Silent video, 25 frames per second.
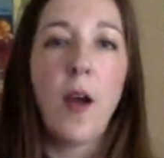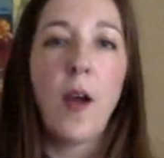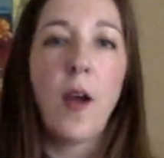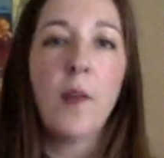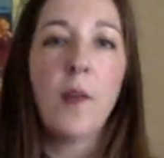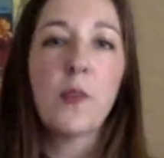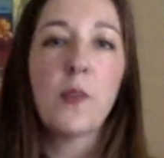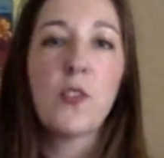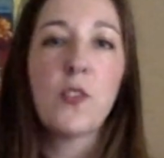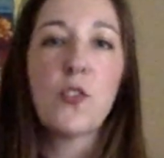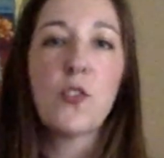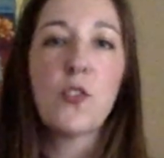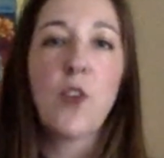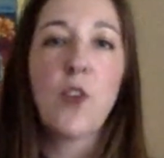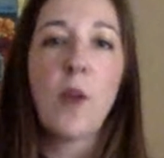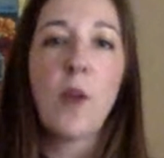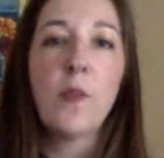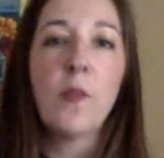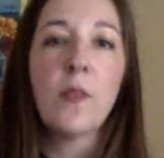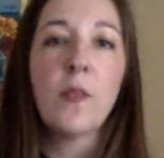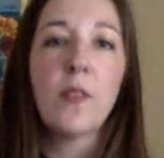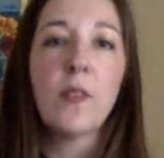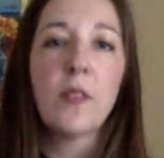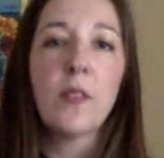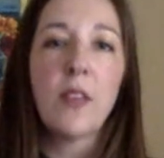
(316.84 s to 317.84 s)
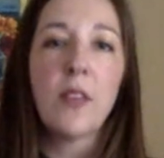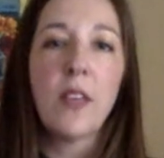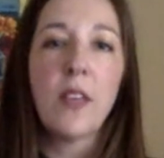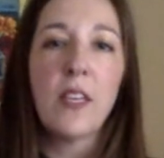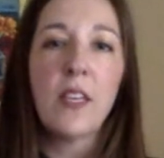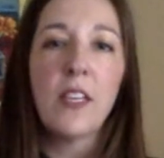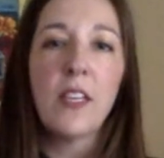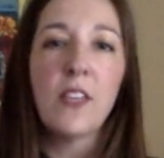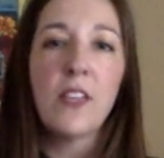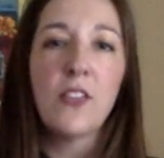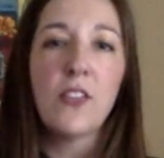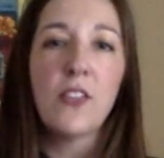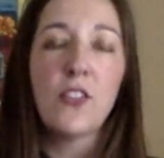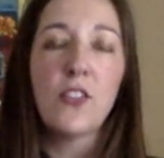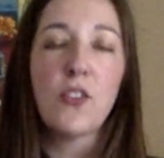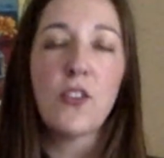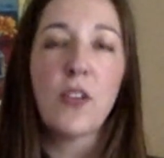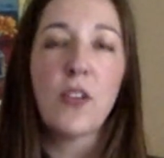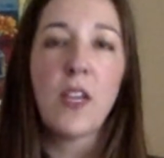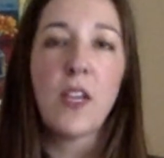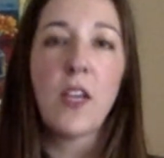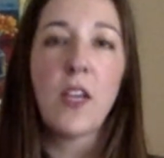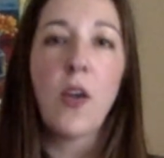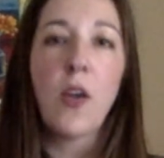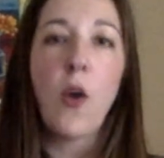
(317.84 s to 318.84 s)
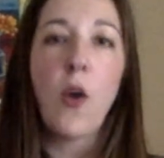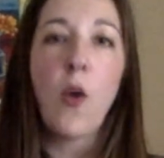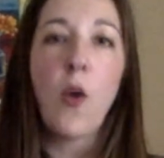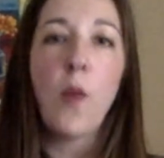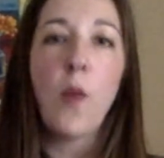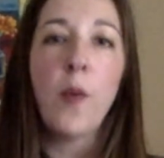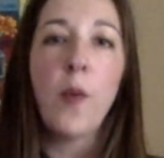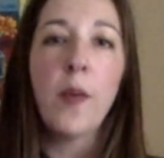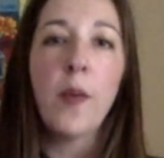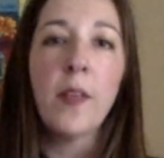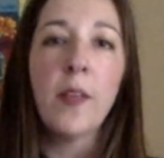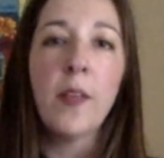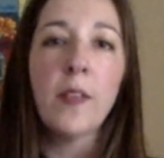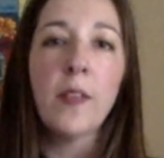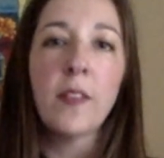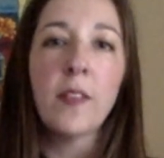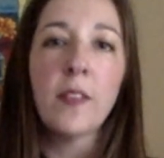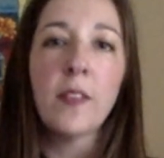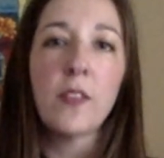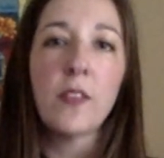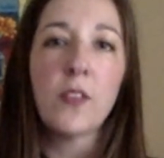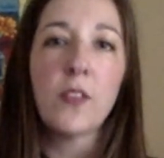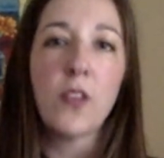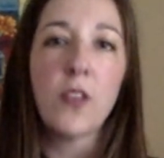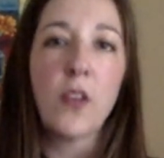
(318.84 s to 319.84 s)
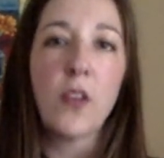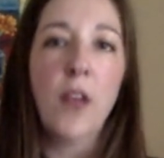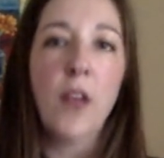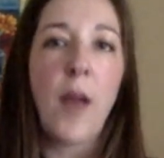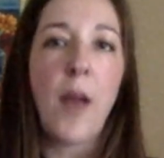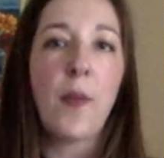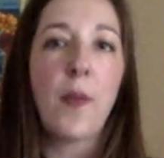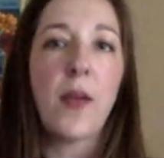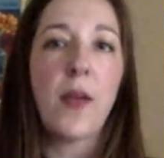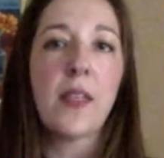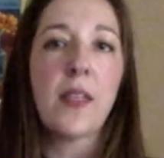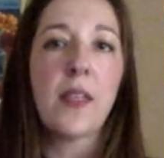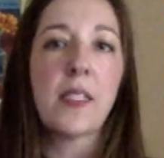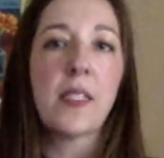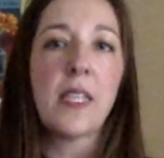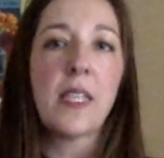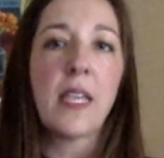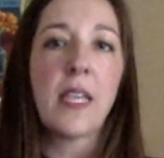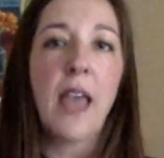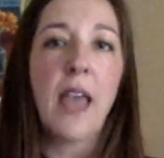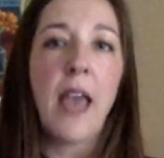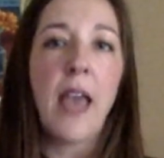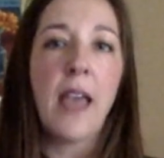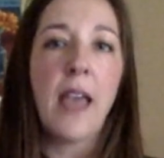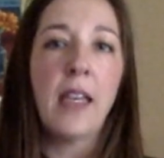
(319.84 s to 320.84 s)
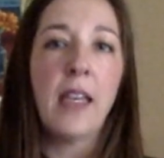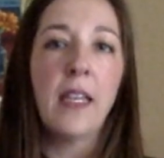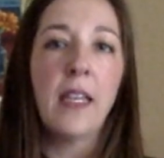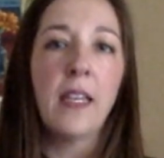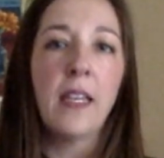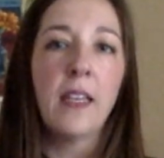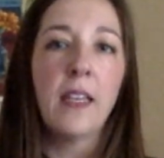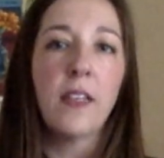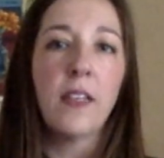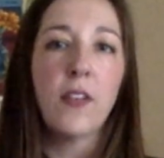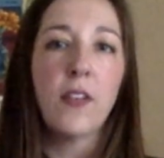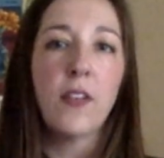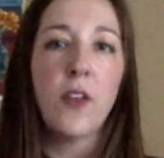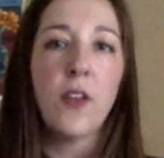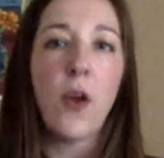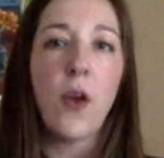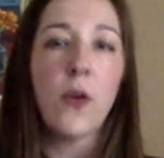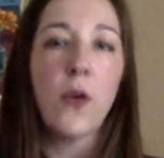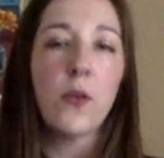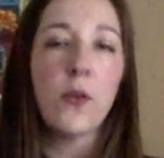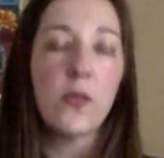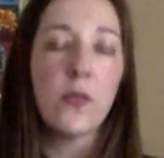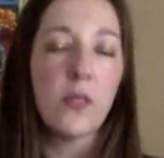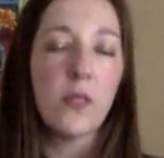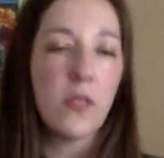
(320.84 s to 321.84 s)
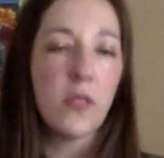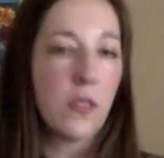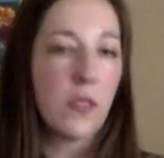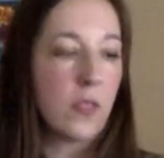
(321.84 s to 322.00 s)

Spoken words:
strum the E string open, so you're not pressing any notes,